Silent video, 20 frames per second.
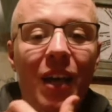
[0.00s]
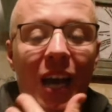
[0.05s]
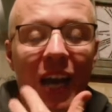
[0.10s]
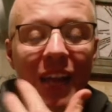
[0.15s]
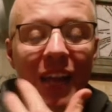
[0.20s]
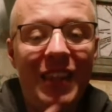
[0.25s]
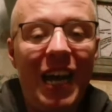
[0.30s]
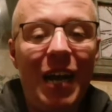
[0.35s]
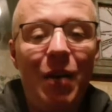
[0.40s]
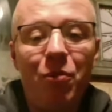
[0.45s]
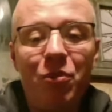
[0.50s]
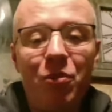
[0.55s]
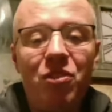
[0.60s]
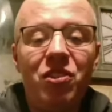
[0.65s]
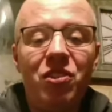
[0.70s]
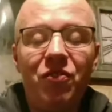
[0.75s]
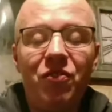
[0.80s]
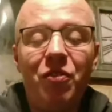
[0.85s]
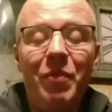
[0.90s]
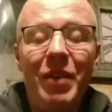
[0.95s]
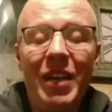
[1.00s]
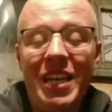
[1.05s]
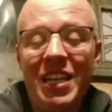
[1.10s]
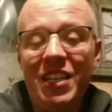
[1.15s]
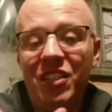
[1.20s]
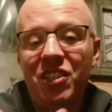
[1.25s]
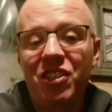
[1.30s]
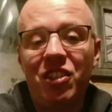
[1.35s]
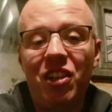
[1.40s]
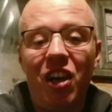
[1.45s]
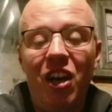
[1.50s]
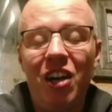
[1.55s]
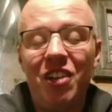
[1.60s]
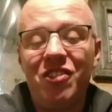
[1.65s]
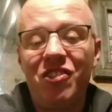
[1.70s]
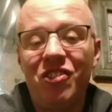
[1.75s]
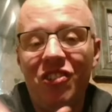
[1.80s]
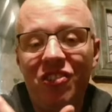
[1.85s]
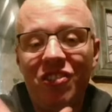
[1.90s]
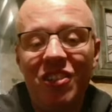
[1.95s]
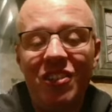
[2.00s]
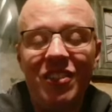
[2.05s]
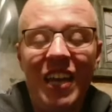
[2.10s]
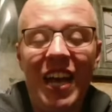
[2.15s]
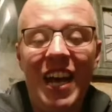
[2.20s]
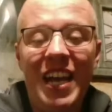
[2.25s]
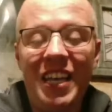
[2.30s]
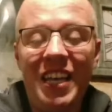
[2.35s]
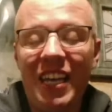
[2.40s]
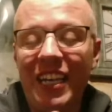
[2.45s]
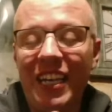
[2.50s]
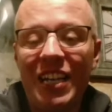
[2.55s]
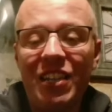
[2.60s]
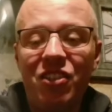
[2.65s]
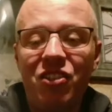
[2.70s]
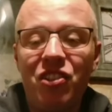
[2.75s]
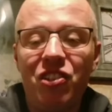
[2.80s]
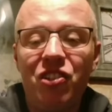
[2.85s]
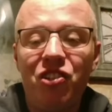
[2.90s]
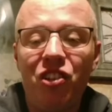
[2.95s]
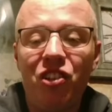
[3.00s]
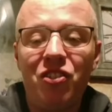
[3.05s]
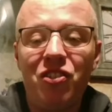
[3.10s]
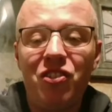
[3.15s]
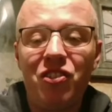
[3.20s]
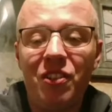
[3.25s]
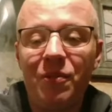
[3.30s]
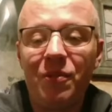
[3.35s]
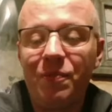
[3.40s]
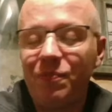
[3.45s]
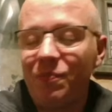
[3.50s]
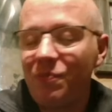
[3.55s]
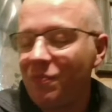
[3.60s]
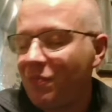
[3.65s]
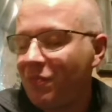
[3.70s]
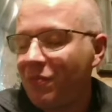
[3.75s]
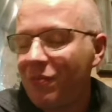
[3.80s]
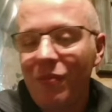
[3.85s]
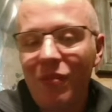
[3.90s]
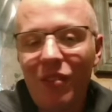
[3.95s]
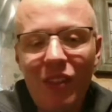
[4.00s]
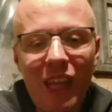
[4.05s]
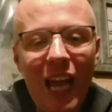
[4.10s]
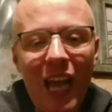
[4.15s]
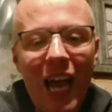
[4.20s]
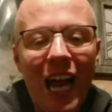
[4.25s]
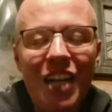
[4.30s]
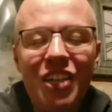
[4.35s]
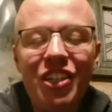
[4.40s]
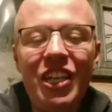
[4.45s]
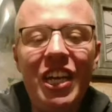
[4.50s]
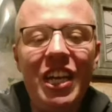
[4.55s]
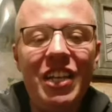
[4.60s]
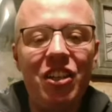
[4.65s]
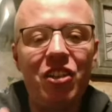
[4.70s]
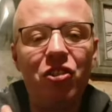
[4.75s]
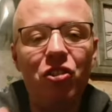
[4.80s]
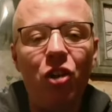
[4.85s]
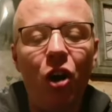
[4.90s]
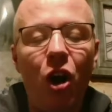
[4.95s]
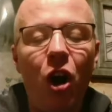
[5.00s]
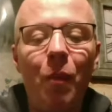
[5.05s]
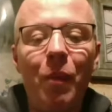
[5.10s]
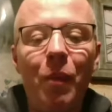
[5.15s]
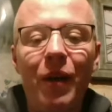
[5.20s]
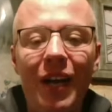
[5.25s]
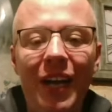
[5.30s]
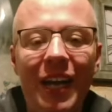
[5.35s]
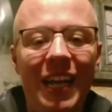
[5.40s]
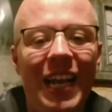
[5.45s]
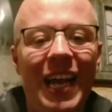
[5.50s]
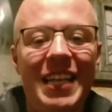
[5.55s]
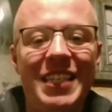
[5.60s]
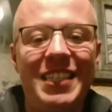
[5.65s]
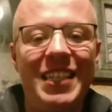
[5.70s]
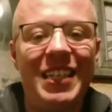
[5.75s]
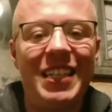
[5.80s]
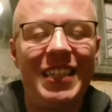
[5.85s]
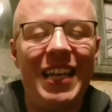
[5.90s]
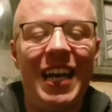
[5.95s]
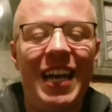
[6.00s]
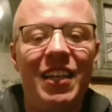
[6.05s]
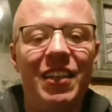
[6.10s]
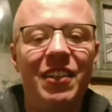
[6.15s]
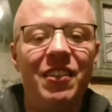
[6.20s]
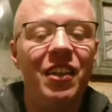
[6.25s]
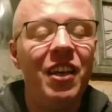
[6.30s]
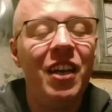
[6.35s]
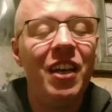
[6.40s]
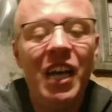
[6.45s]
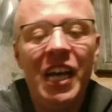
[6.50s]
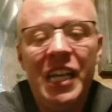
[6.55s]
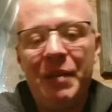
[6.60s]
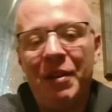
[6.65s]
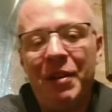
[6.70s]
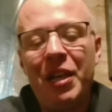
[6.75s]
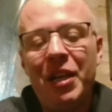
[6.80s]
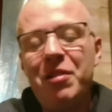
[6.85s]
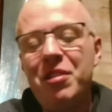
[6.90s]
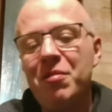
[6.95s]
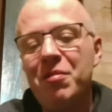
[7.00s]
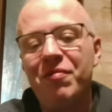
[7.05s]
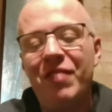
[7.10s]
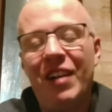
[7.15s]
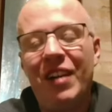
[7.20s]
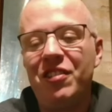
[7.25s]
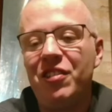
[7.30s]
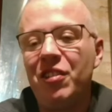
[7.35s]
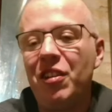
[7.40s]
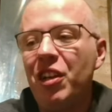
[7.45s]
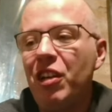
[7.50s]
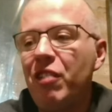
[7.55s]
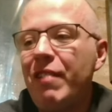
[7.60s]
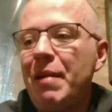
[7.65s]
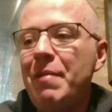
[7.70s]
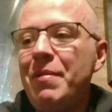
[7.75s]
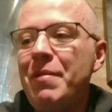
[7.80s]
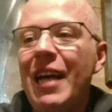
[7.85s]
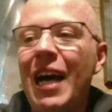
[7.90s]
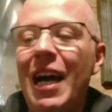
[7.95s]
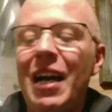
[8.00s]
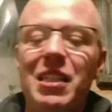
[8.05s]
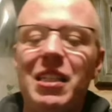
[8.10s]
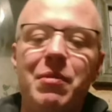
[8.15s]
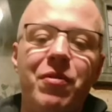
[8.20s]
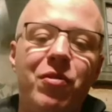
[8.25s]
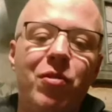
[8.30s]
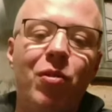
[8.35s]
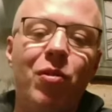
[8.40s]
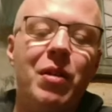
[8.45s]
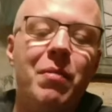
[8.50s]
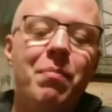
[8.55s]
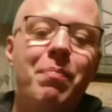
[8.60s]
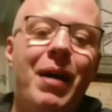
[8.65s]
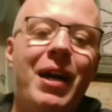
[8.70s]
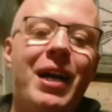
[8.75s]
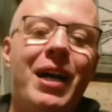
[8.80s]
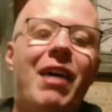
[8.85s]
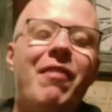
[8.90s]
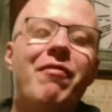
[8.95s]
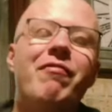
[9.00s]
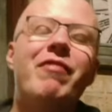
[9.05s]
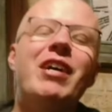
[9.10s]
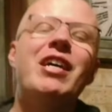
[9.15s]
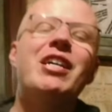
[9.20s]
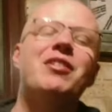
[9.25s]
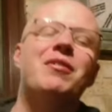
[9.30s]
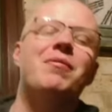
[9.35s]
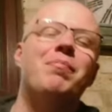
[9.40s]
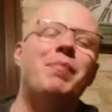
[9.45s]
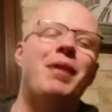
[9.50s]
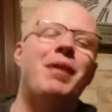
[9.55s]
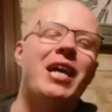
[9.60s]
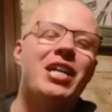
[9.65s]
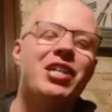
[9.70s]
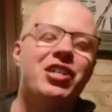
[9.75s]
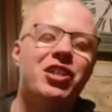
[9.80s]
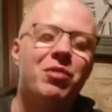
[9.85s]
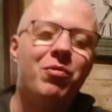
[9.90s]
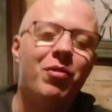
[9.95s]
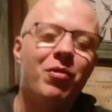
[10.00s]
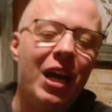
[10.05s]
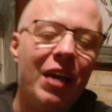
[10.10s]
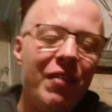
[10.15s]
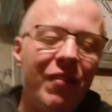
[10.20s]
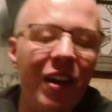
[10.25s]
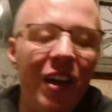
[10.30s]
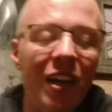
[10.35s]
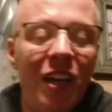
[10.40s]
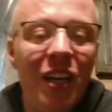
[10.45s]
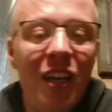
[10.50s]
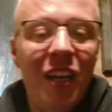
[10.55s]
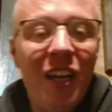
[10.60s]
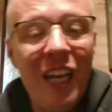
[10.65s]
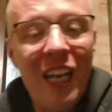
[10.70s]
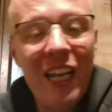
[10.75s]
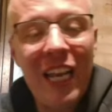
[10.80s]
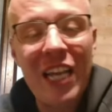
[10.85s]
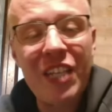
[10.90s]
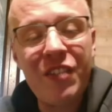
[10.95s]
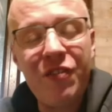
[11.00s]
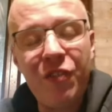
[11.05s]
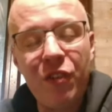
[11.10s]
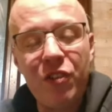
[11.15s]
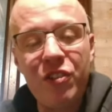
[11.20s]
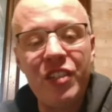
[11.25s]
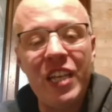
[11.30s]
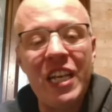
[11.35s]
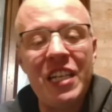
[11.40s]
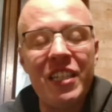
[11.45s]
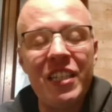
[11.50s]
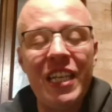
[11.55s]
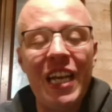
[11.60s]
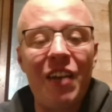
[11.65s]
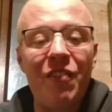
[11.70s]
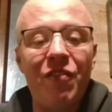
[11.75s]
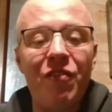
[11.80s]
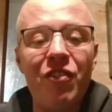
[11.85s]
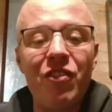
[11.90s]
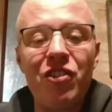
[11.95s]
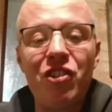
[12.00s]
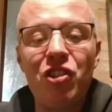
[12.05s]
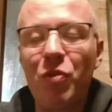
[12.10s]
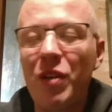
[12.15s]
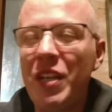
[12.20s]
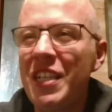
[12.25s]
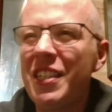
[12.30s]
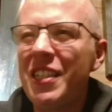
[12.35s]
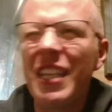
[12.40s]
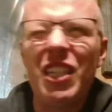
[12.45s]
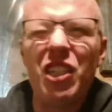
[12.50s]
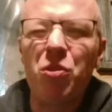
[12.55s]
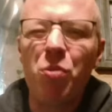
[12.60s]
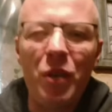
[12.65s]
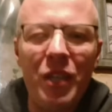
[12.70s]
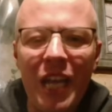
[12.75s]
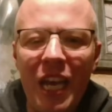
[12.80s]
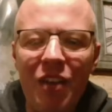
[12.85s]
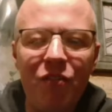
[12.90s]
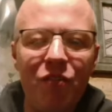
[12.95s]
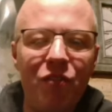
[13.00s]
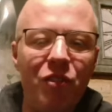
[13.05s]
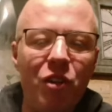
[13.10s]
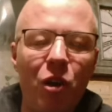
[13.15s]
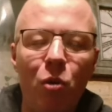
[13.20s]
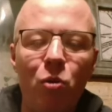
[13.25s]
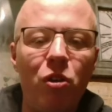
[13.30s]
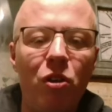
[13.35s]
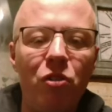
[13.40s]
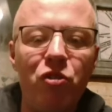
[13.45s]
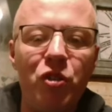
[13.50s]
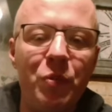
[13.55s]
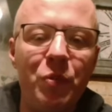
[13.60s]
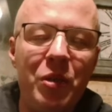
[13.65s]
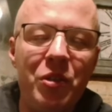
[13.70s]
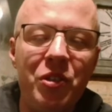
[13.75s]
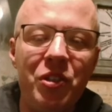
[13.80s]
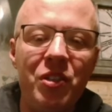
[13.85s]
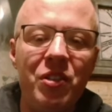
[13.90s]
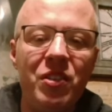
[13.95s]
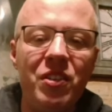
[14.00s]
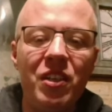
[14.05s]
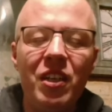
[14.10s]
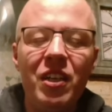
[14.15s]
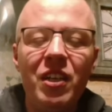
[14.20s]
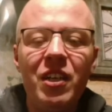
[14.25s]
And that was, for me, starts today against St Johnston. Hadji is a top-class talent. Now, I know some fans don't agree with that. Some have called him bang average and pish and whatever. Last full season, he had for us 26, 28 goal contributions.